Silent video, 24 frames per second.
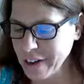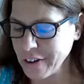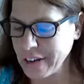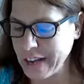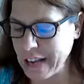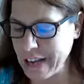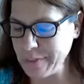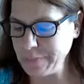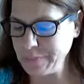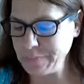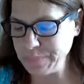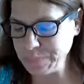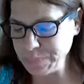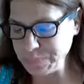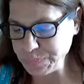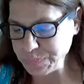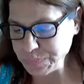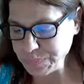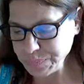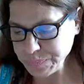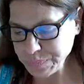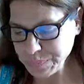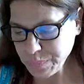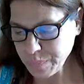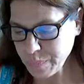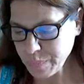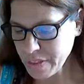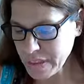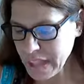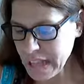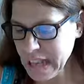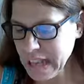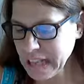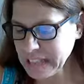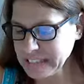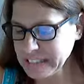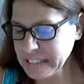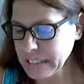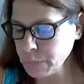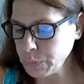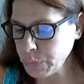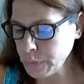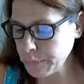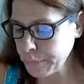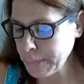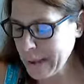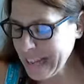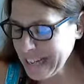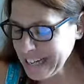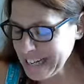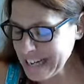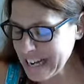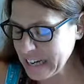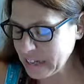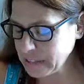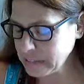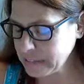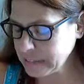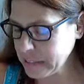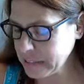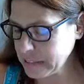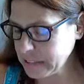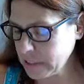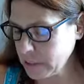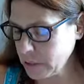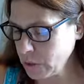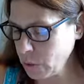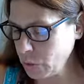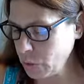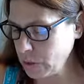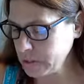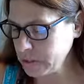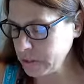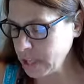Okay. I said, Repent now, says the Lord.